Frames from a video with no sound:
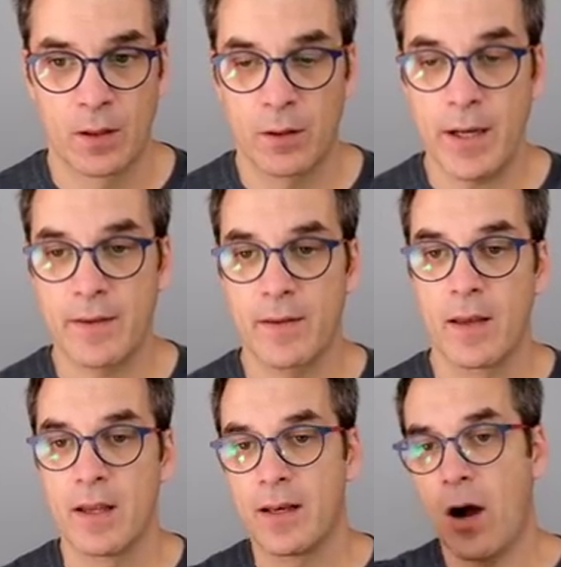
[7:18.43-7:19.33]
Great.
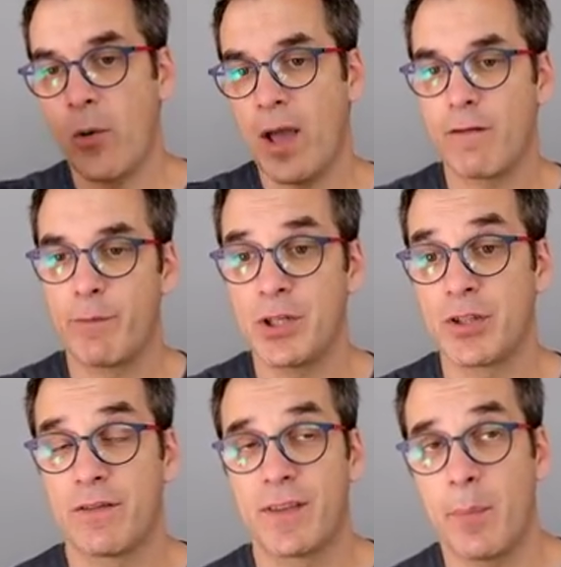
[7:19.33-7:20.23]
Now we have a
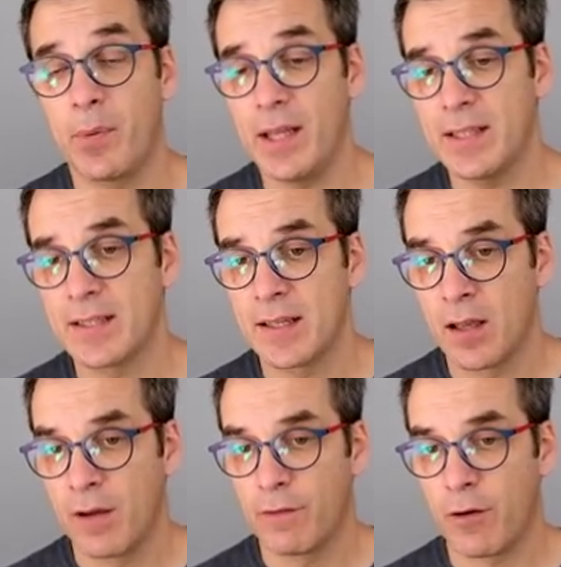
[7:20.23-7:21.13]
bunch of templates.
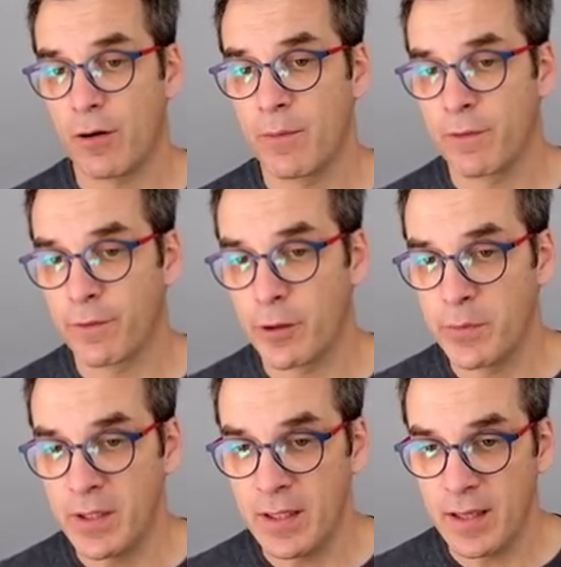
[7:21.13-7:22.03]
For
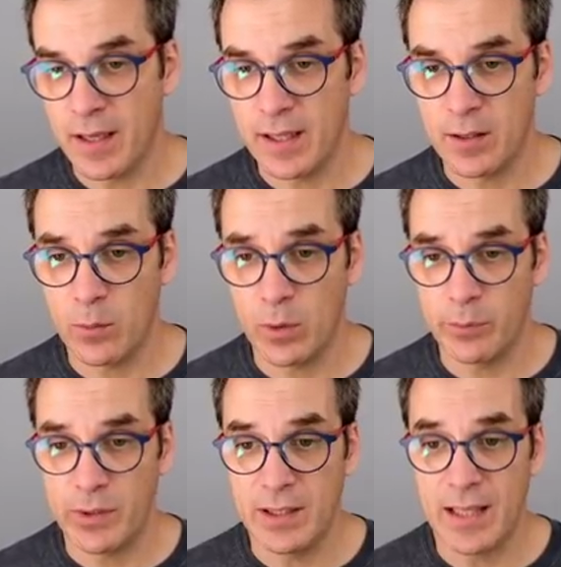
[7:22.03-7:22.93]
me, it will
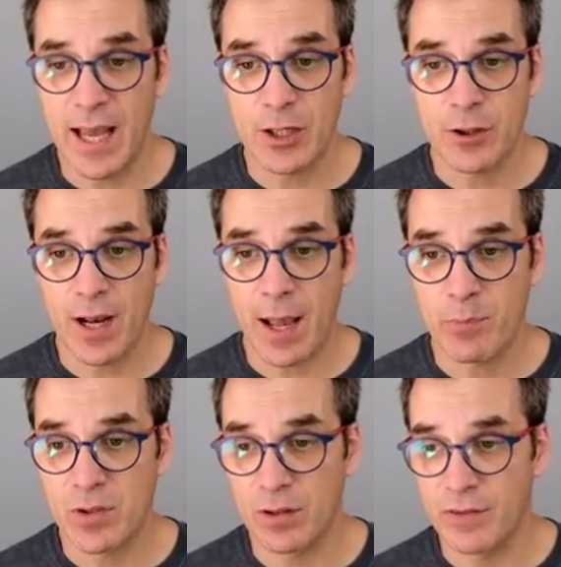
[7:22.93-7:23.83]
be the Azure
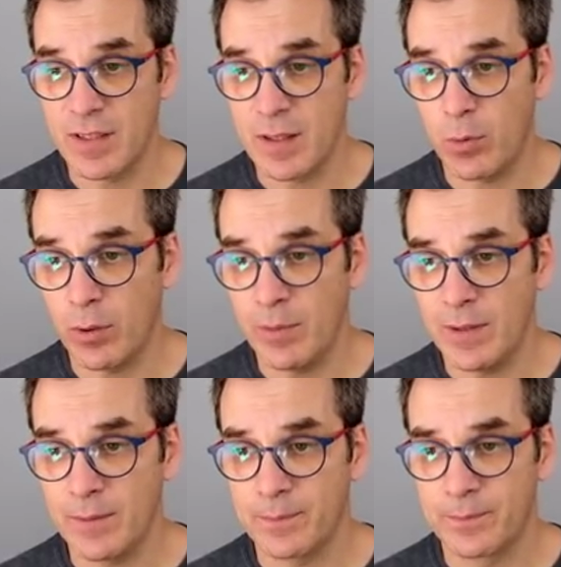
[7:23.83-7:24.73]
App Service deployment.